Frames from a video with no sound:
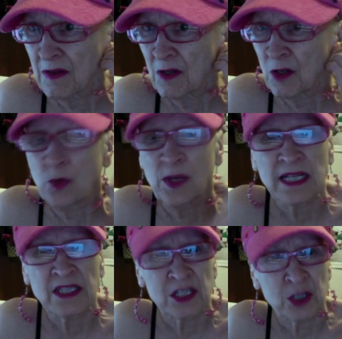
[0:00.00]
create
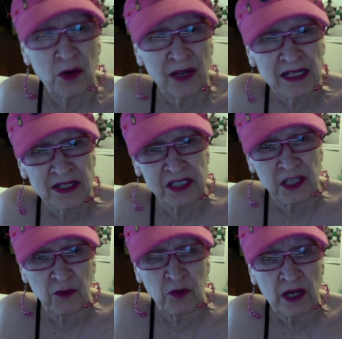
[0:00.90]
such horrendous
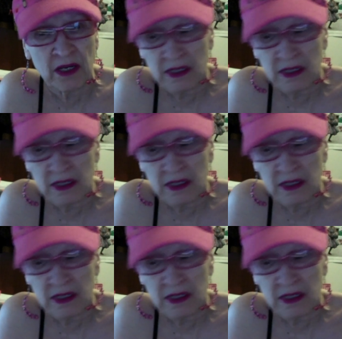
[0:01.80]
suffering